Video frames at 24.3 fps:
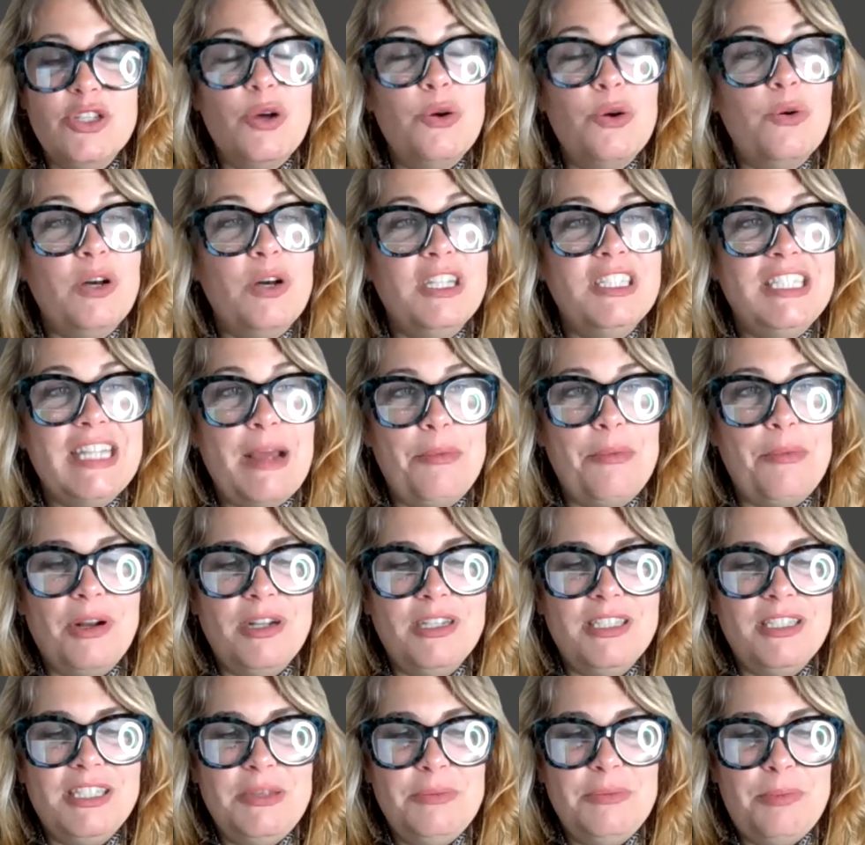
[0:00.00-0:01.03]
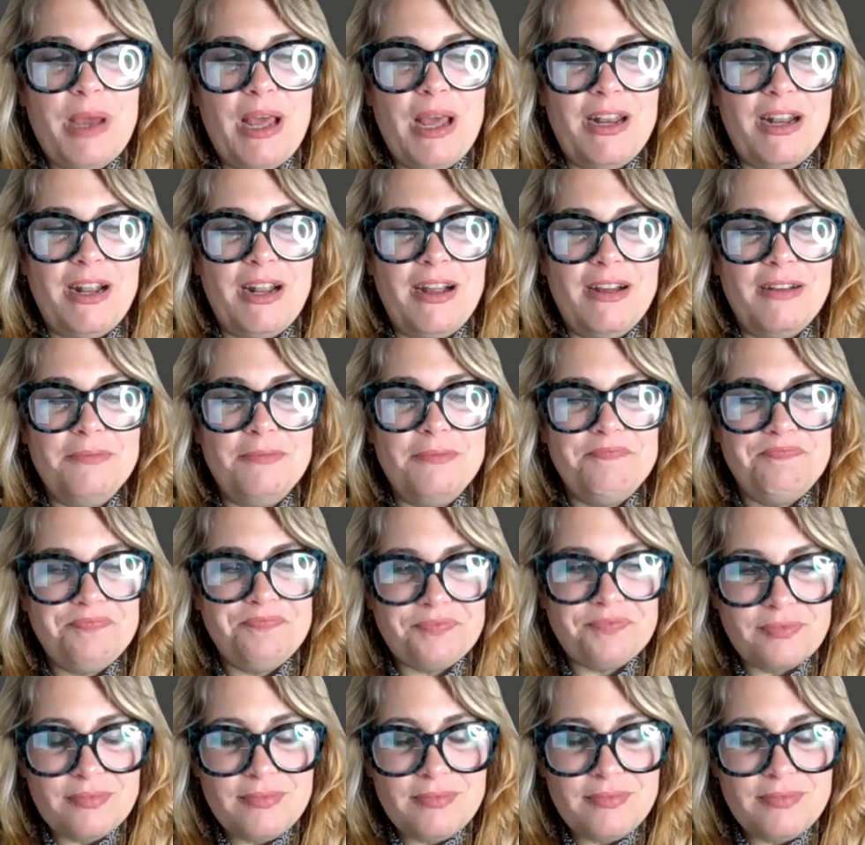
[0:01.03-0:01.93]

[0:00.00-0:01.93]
So Deborah DeBetta